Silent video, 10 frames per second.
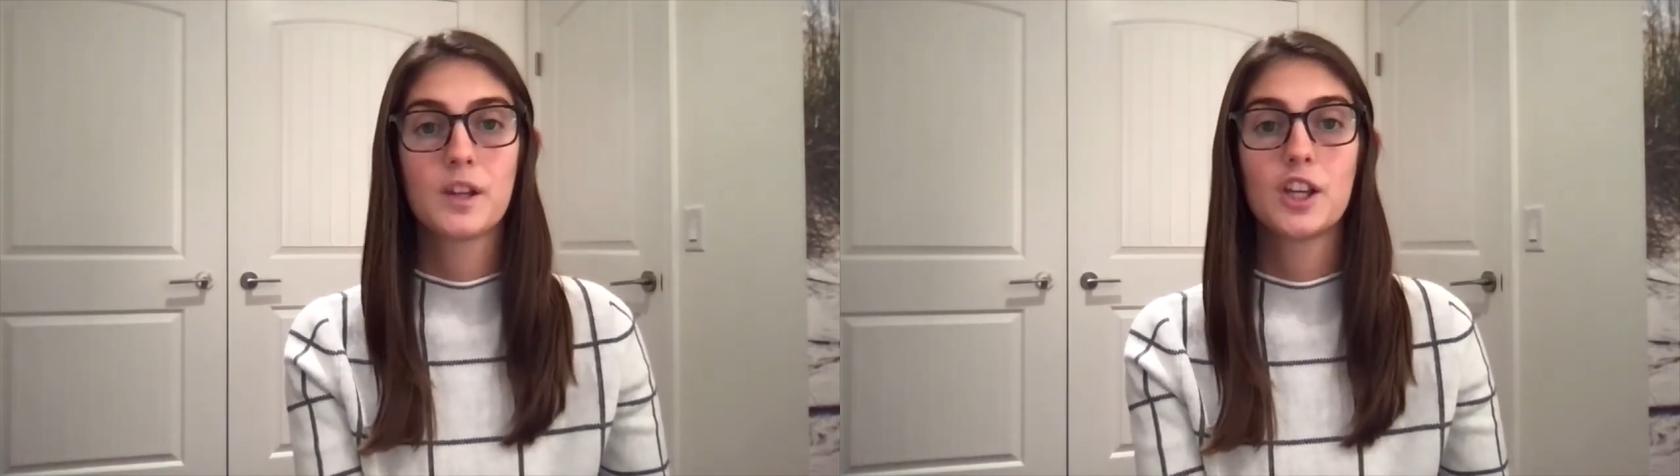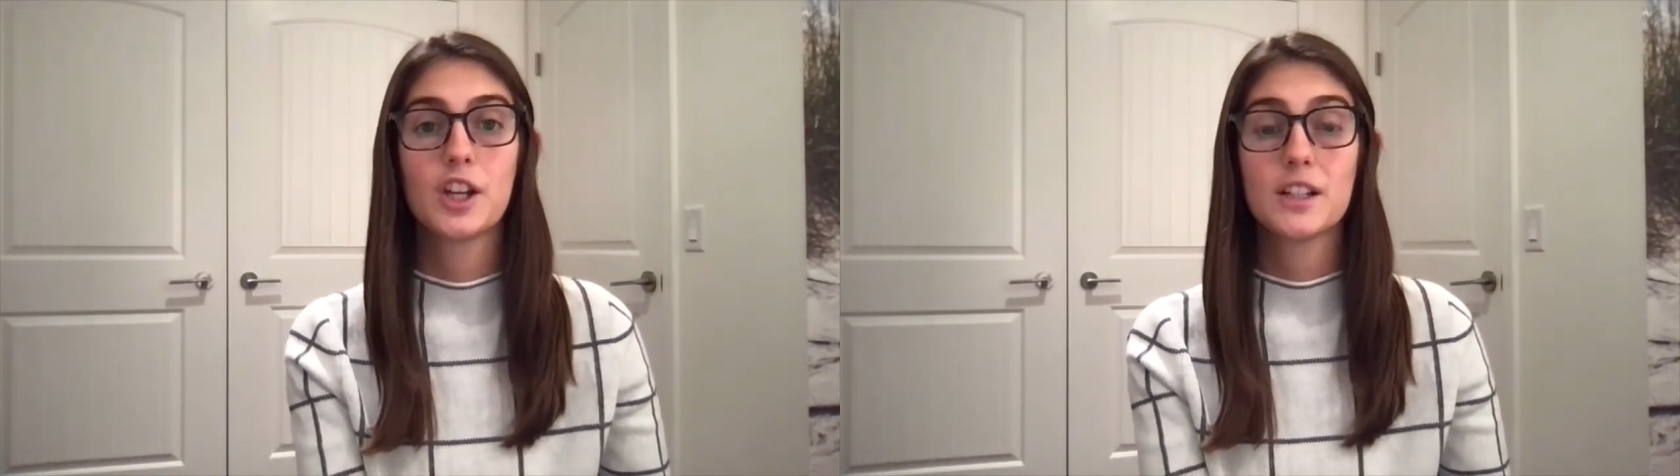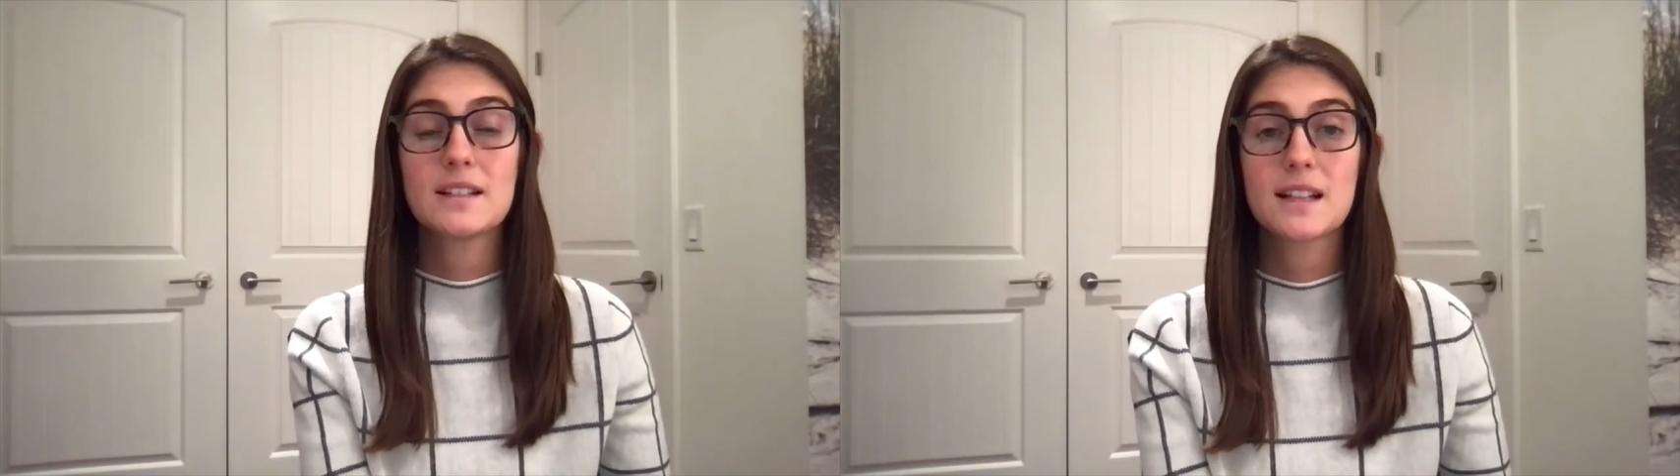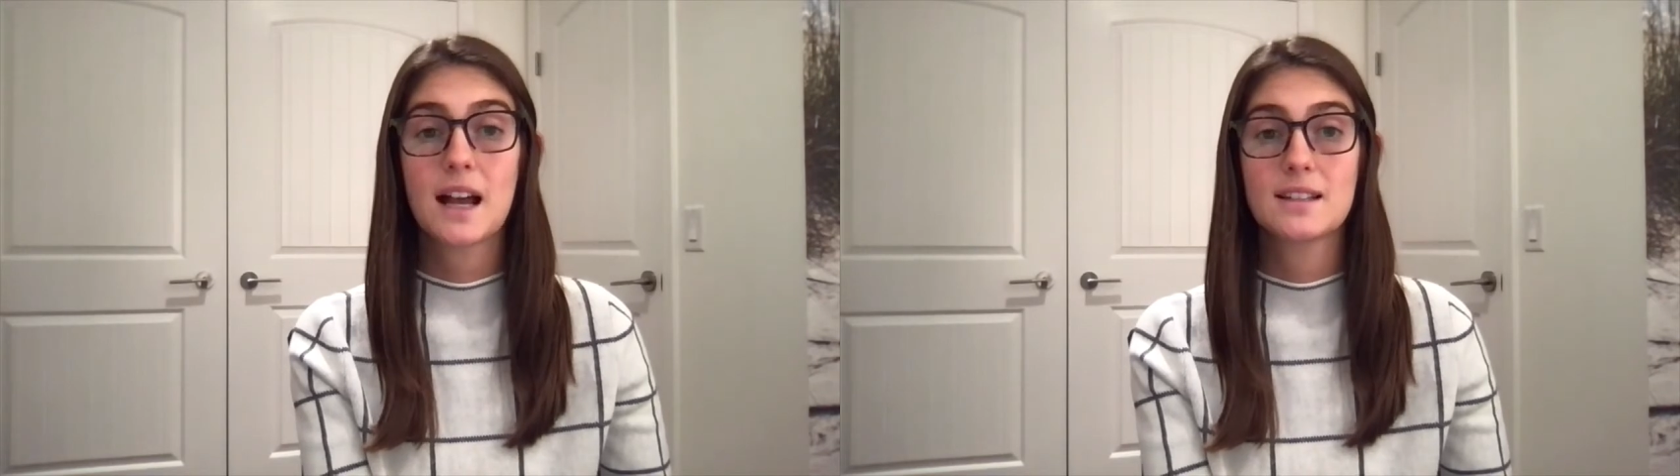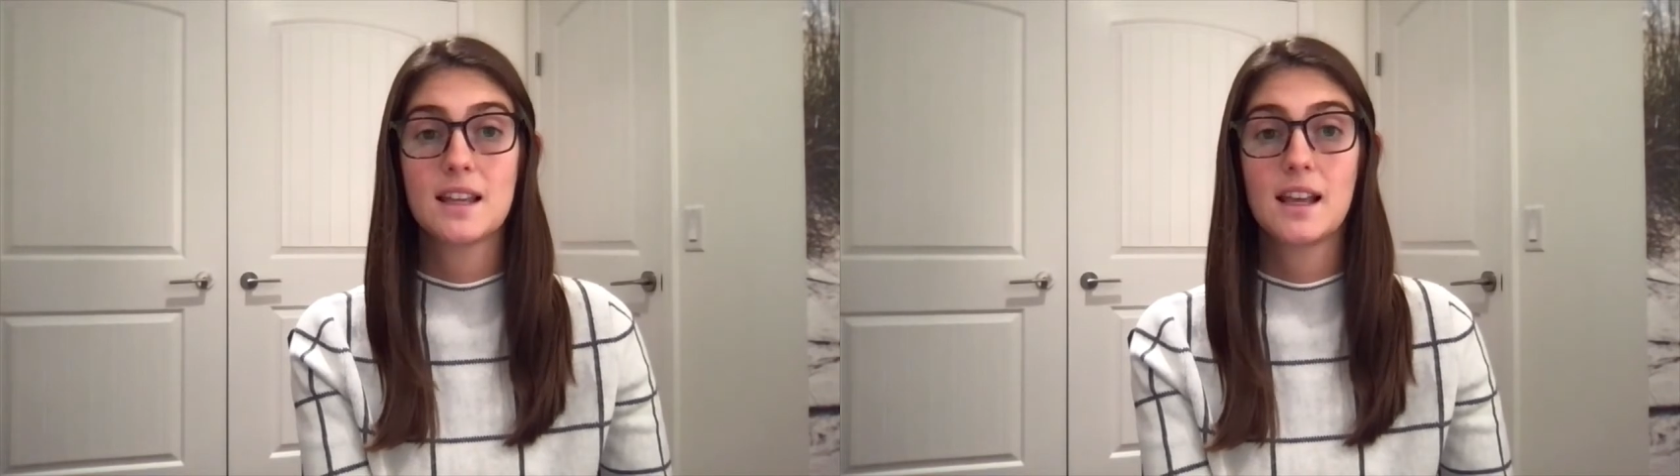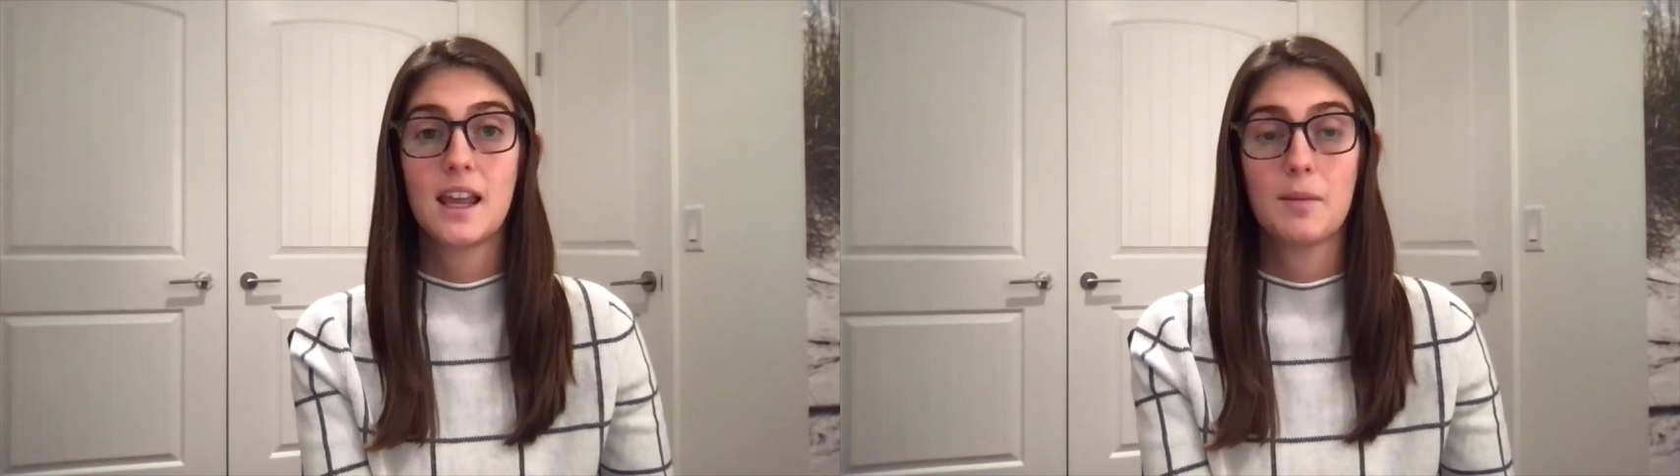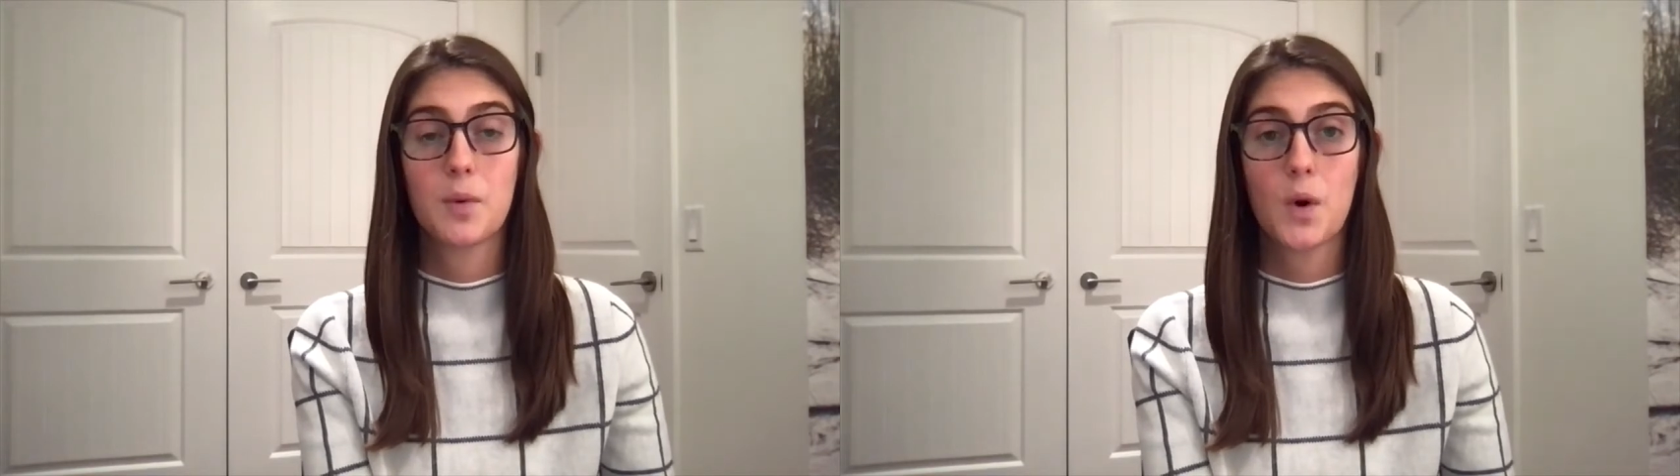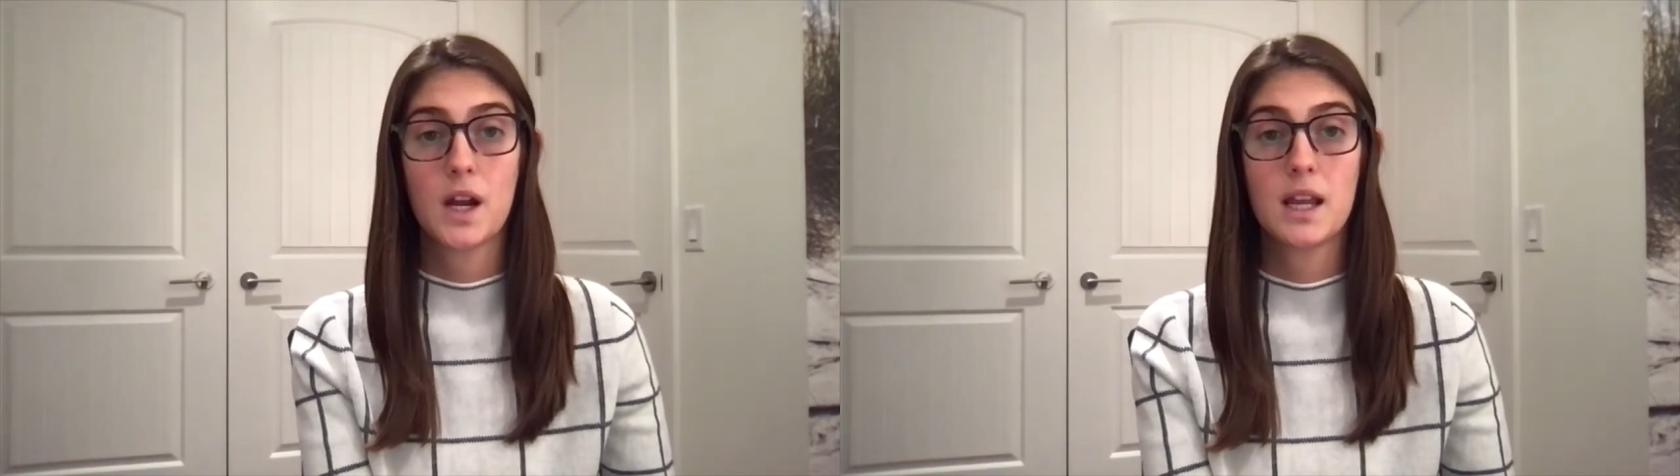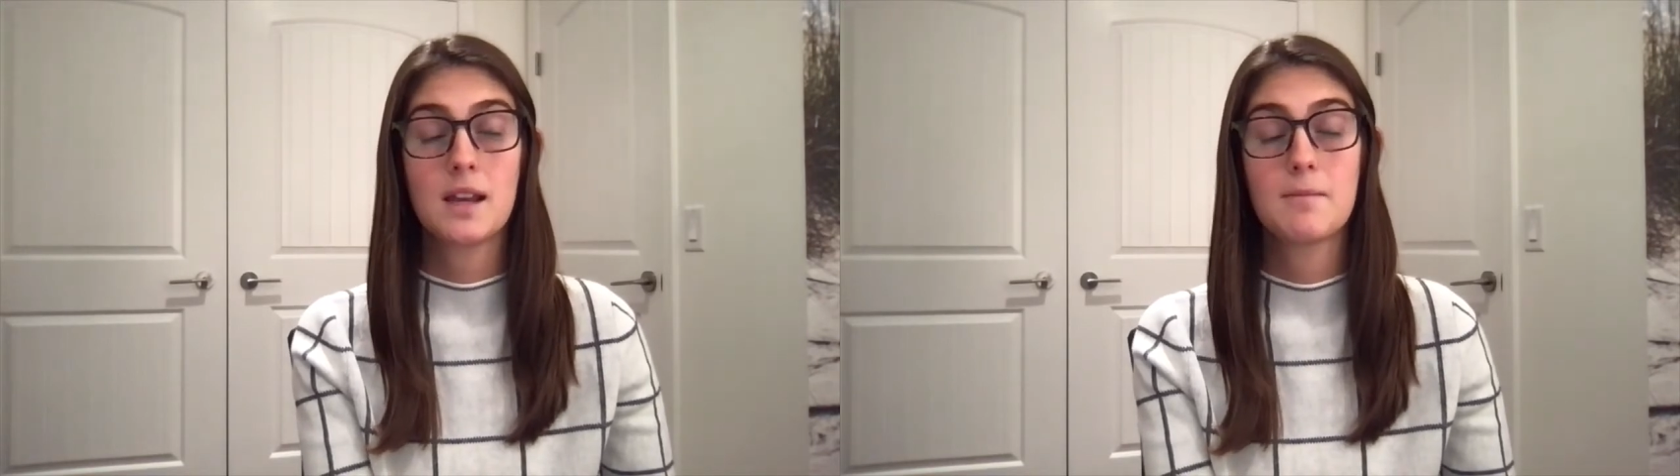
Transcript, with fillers: You're discussing an important